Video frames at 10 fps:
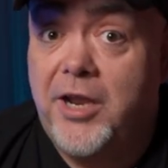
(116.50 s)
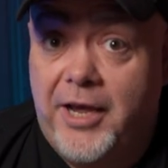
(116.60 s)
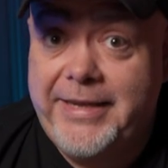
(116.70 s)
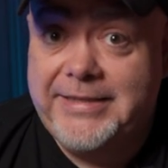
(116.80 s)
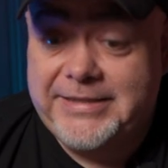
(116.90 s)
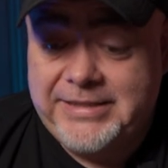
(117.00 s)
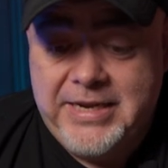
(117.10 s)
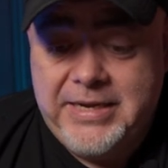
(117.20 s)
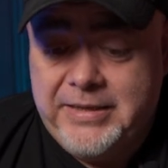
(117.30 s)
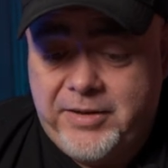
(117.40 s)
lights
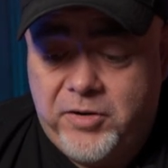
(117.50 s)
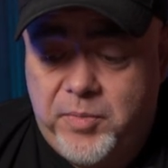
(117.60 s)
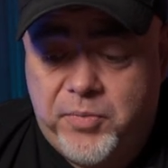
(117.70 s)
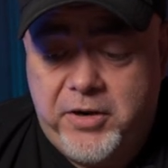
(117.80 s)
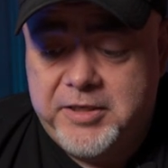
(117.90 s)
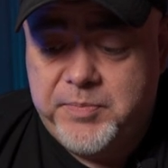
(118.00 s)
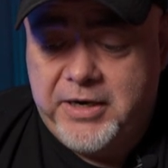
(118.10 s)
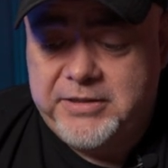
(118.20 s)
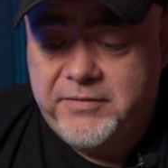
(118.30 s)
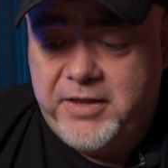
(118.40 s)
that are the brightest
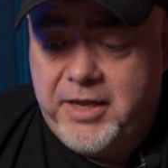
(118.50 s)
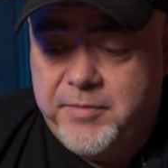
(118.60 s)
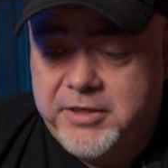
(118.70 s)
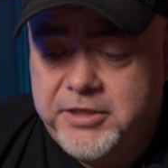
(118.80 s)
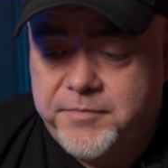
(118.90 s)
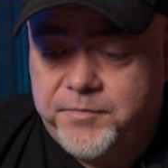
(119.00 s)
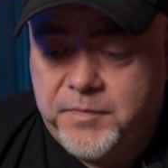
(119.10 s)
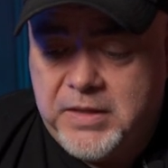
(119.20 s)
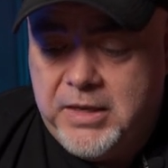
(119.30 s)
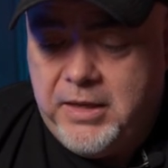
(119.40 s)
parts of the image.
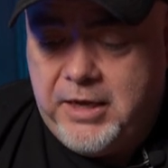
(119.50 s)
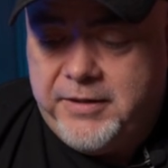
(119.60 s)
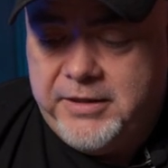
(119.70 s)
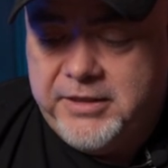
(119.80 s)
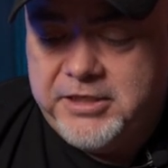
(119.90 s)
And then